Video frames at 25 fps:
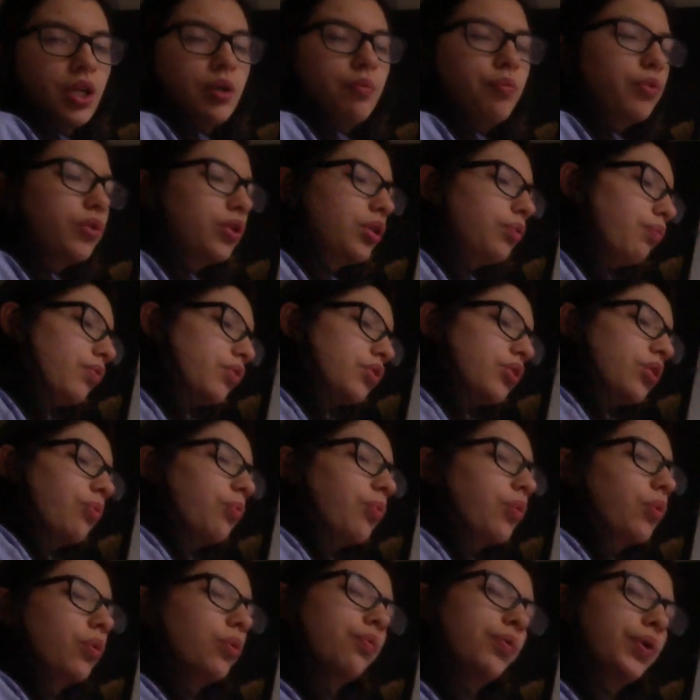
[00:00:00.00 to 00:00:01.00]
but the most
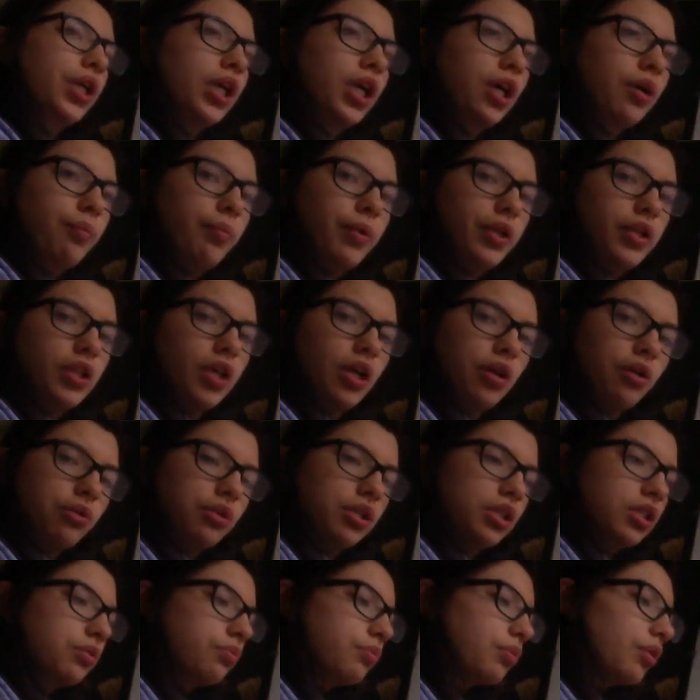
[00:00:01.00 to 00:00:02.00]
common will be
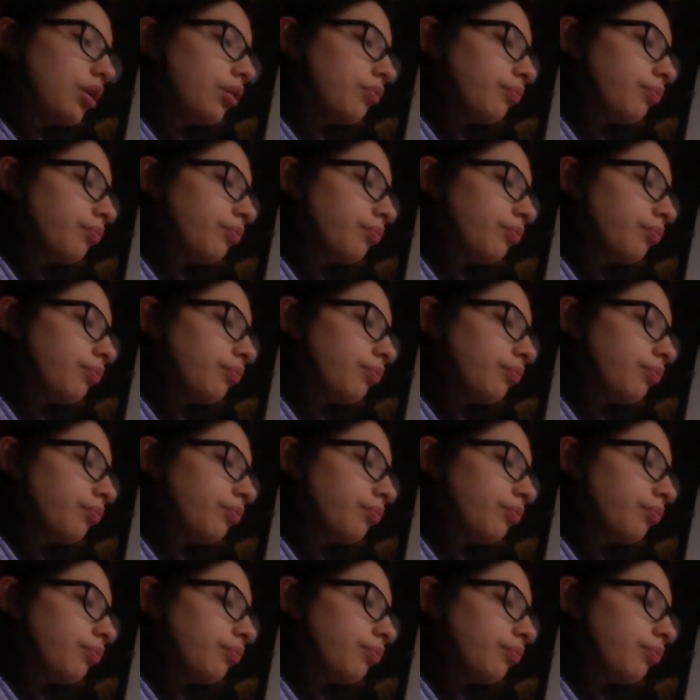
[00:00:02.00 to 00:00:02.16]
hyperthyroidism.